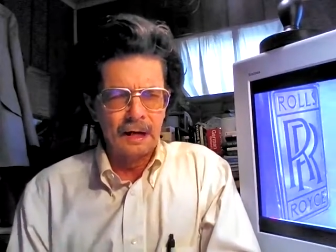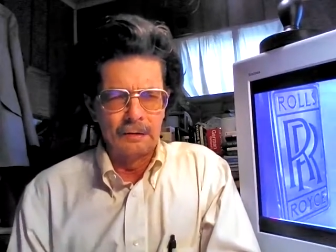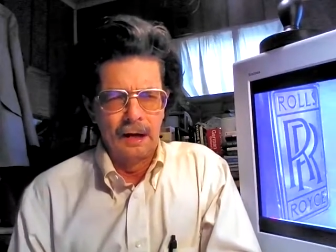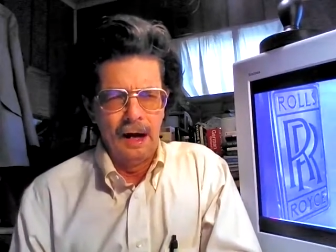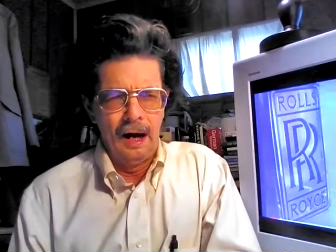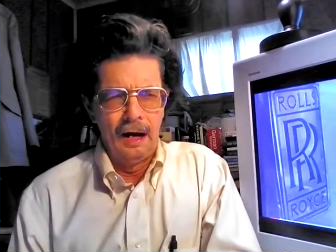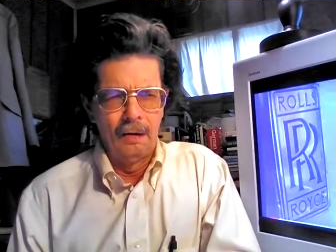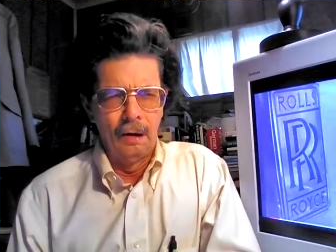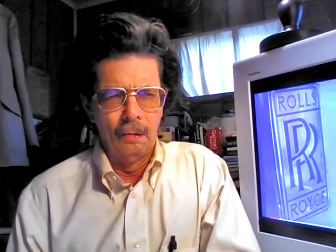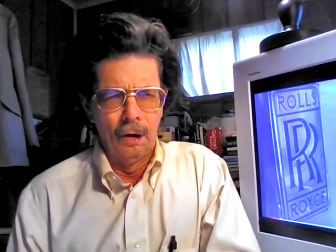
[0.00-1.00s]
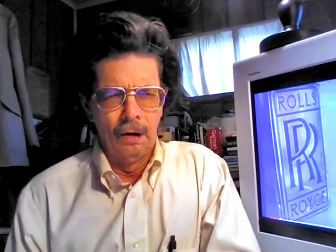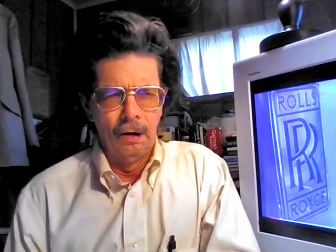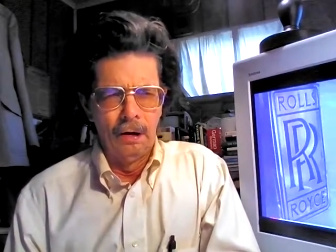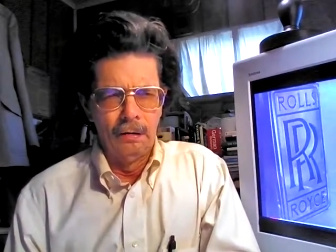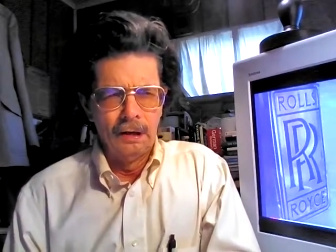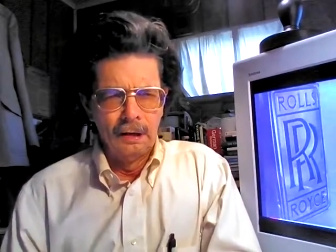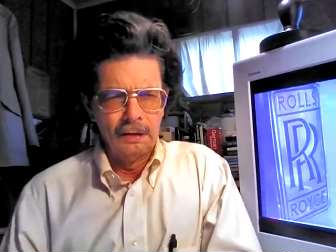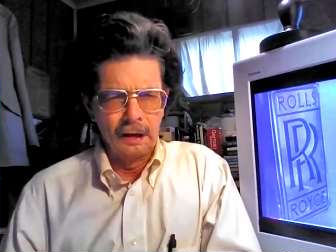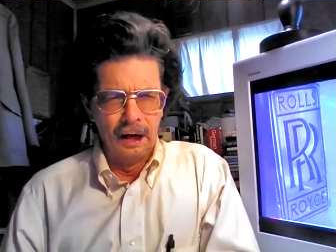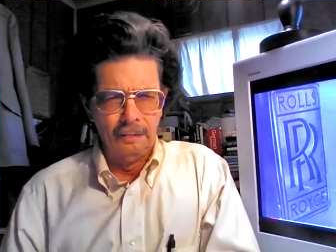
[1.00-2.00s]
around the world
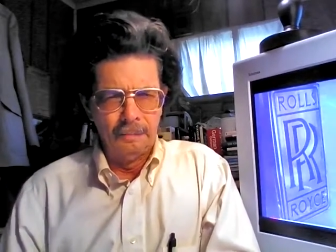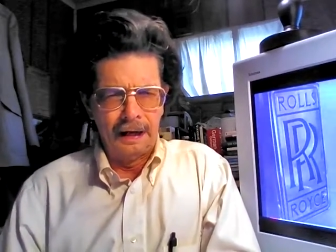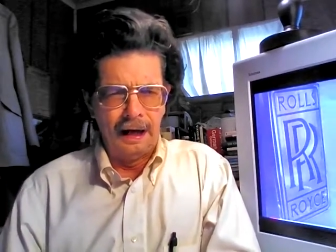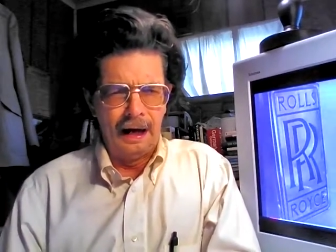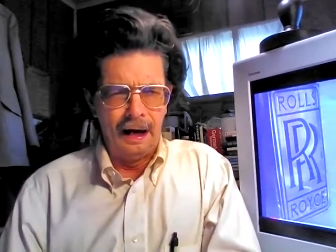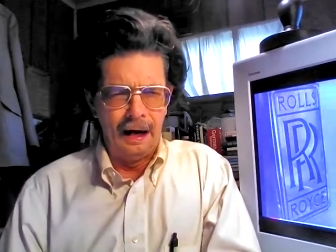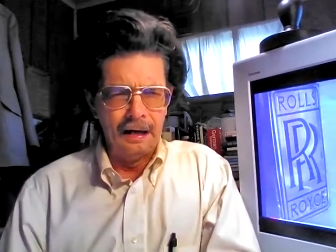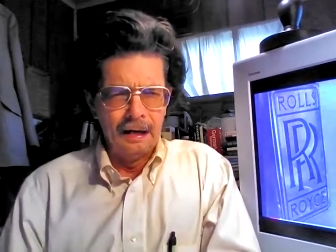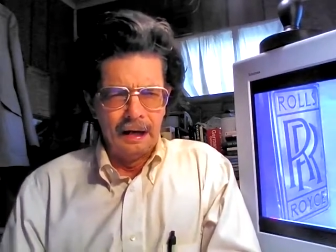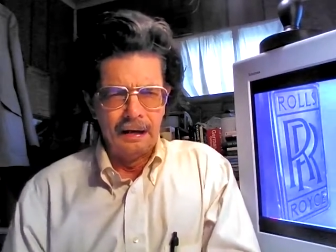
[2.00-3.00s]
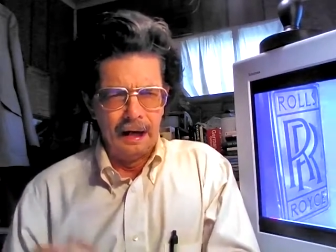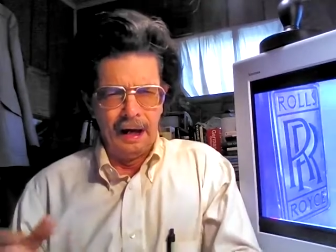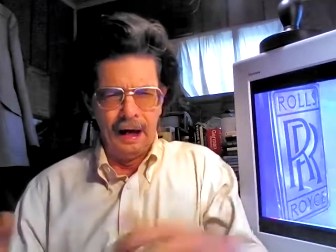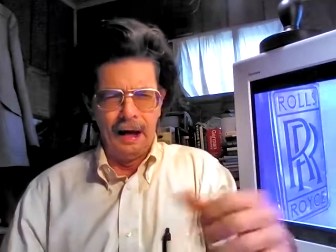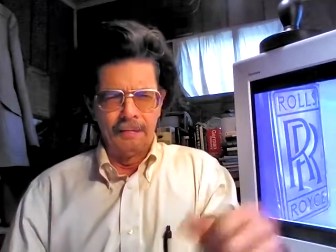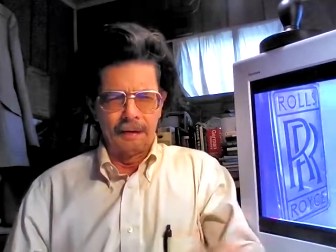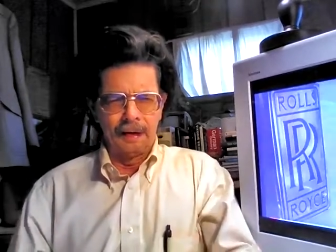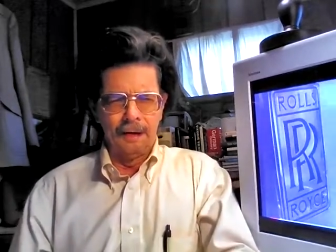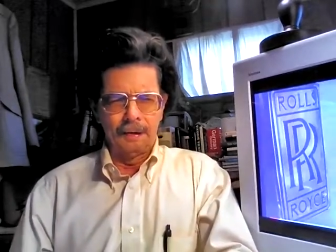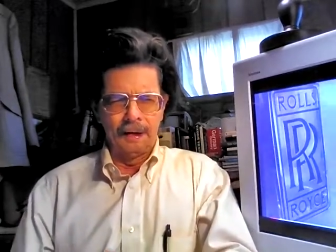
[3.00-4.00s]
to come by and have a
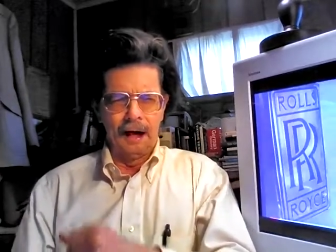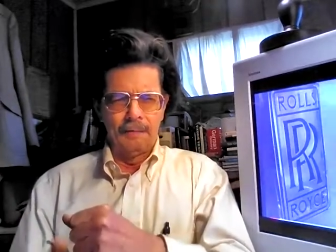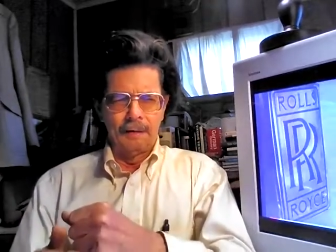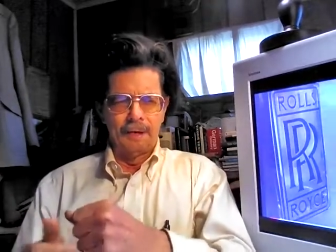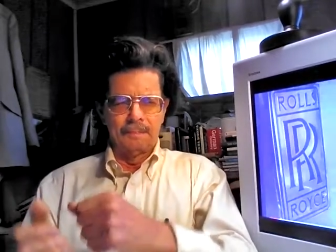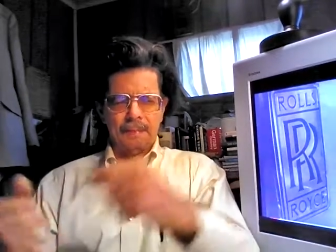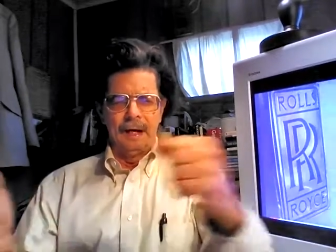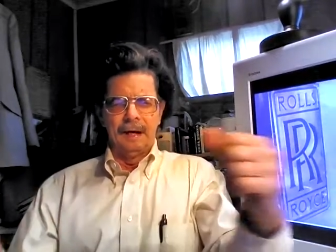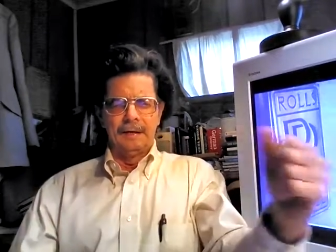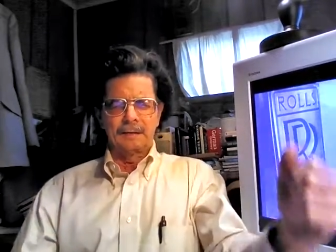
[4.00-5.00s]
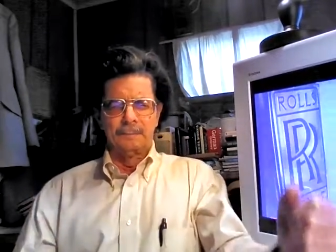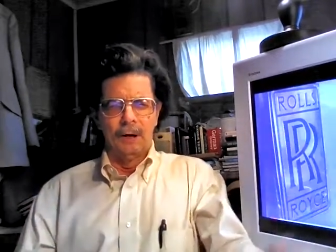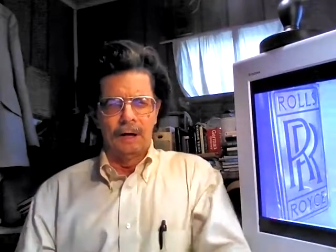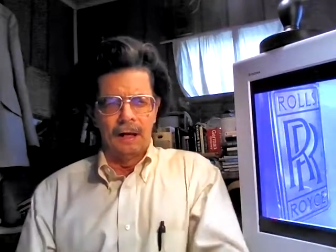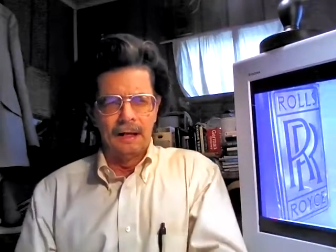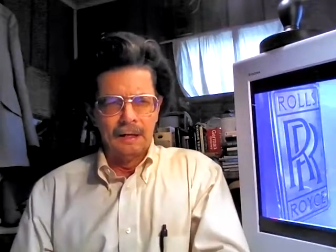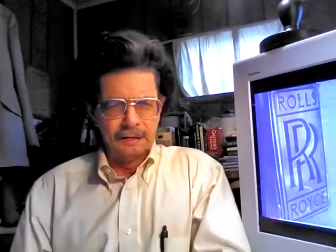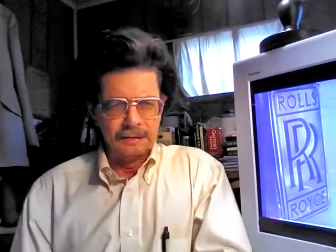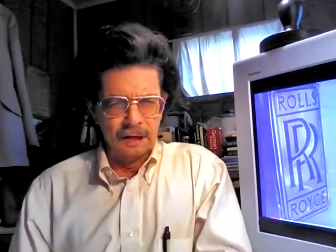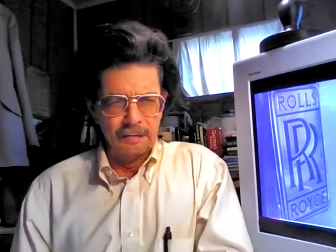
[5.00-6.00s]
cup of coffee with me this morning
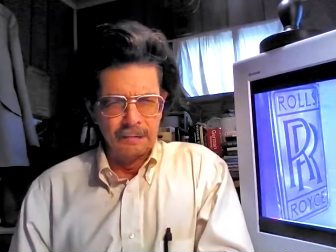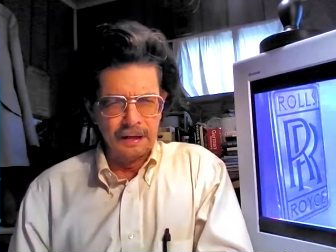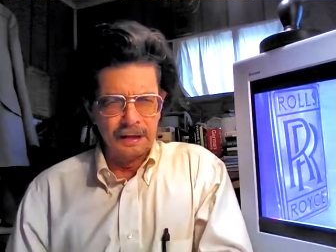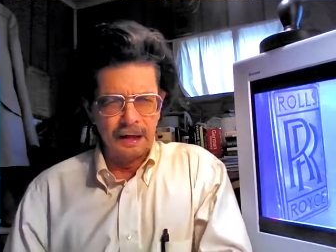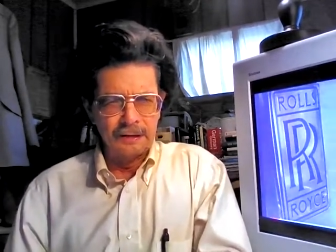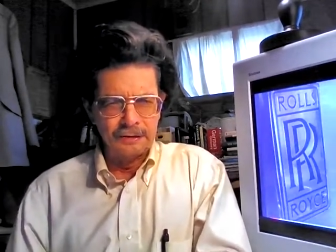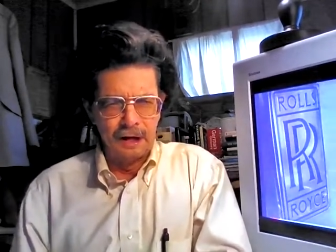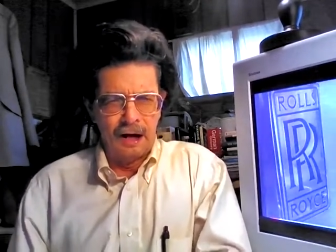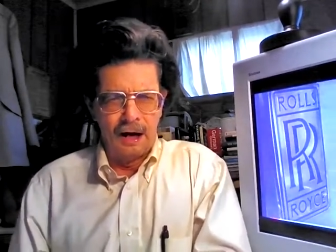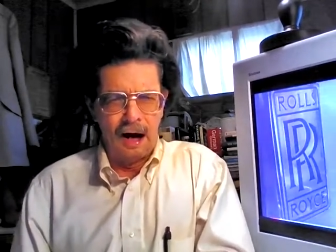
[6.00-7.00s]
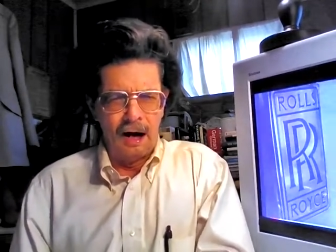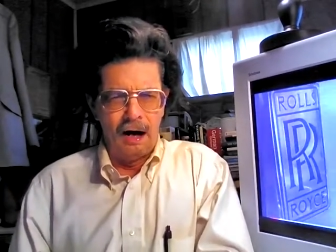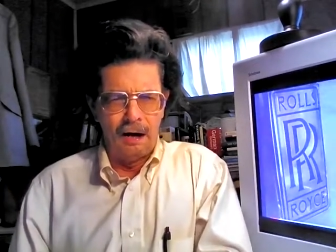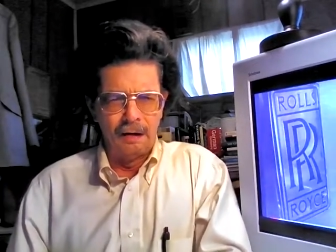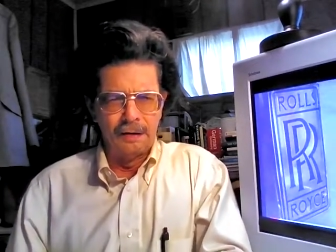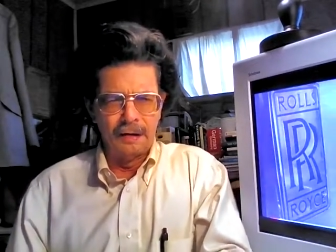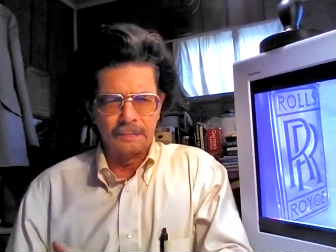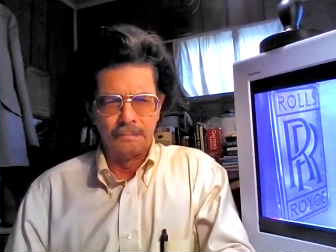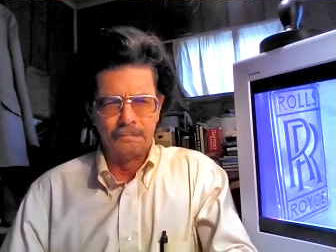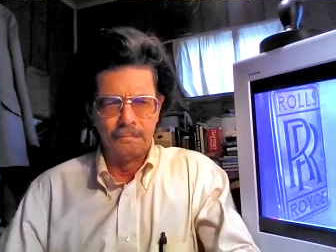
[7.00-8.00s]
so that we can enjoy all of this
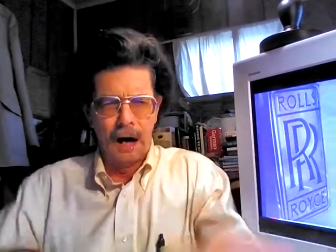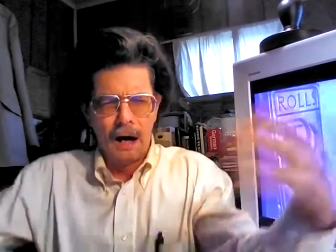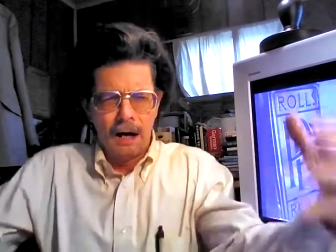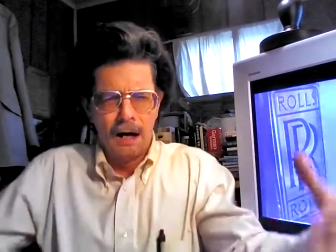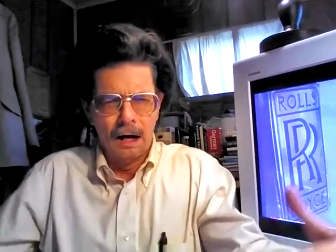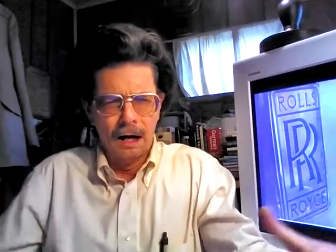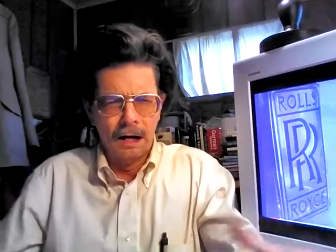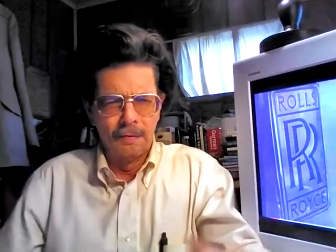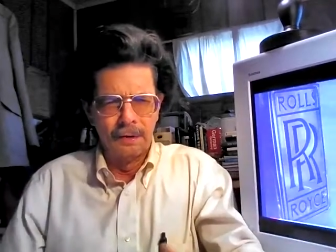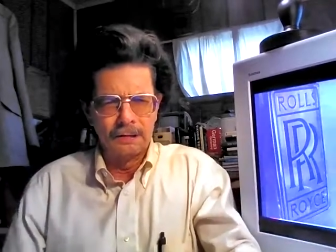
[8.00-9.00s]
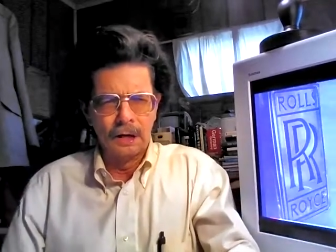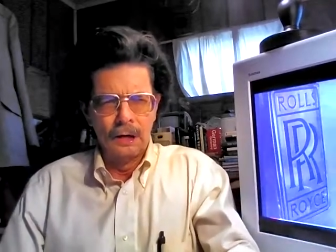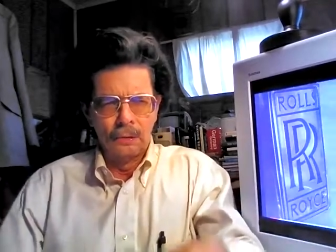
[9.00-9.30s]
marvelous,